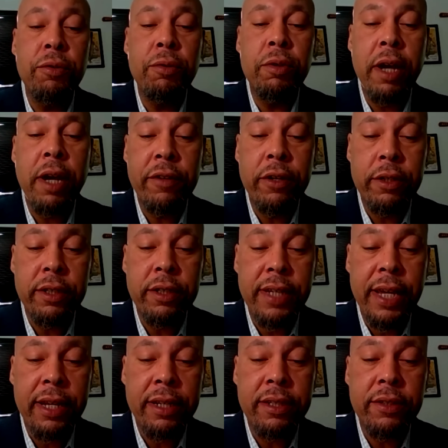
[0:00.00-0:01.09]
to Governor
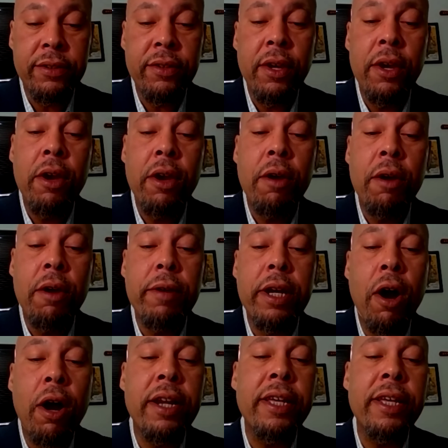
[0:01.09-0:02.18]
DeSantis
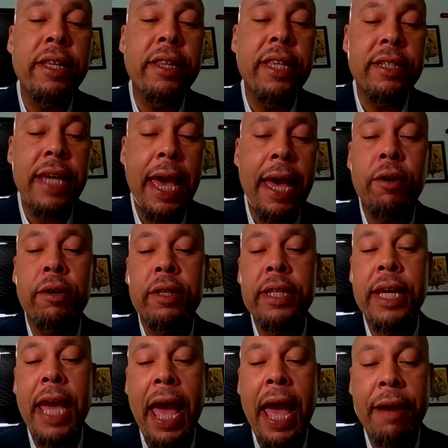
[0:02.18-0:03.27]
regarding the attack
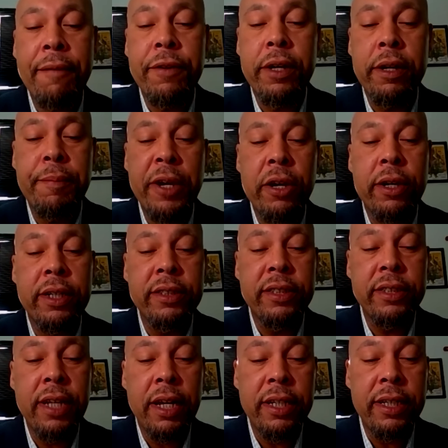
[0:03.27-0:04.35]
on the
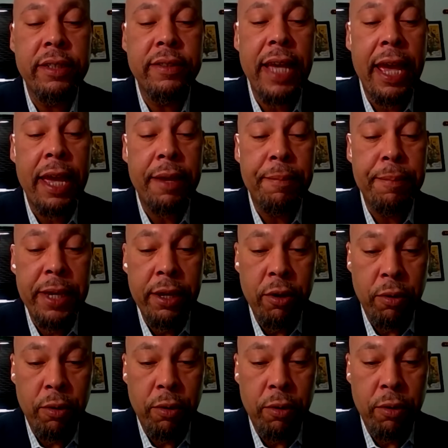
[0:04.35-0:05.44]
African-American Studies
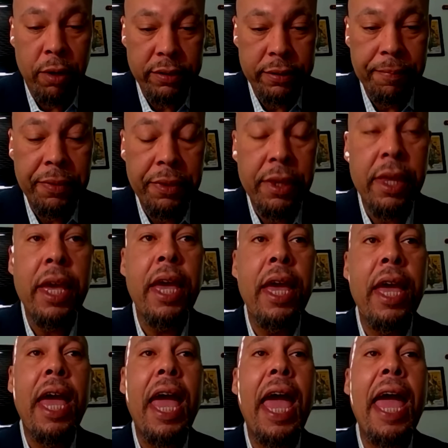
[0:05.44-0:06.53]
AP course.
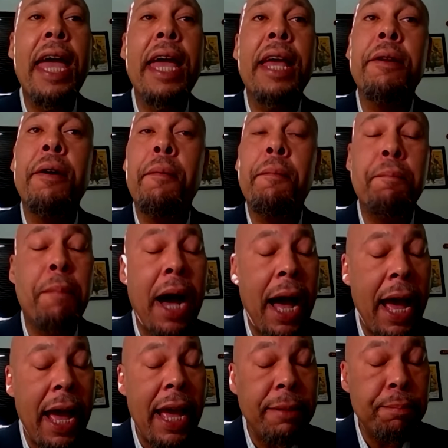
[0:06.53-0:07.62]
And
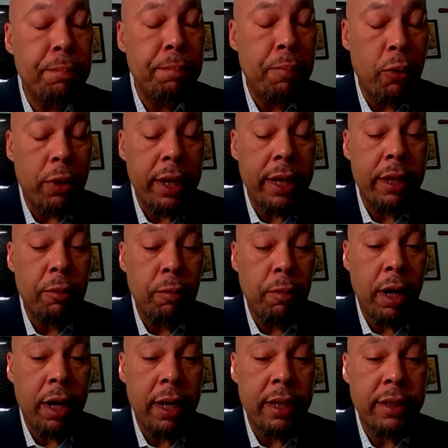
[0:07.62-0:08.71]
my
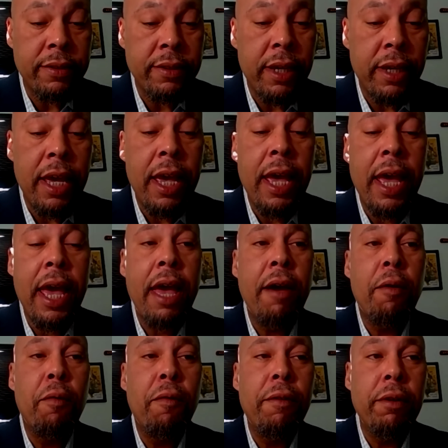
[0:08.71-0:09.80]
point was
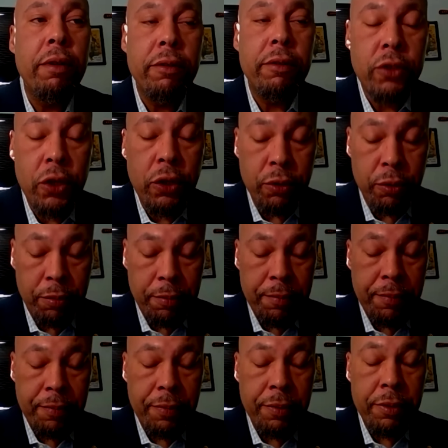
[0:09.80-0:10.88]

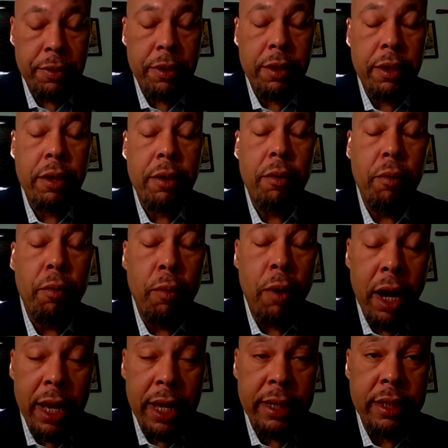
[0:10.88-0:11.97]
two.
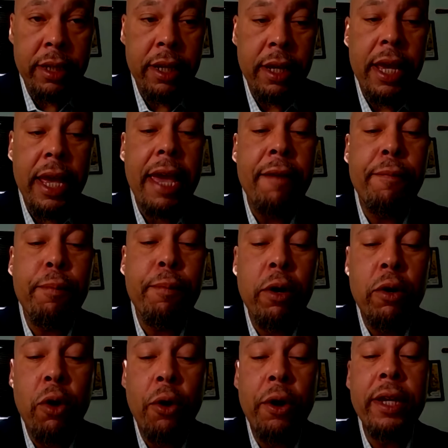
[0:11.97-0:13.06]
One, if
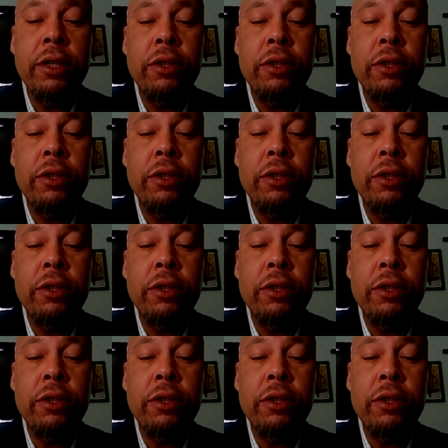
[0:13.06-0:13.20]
we're going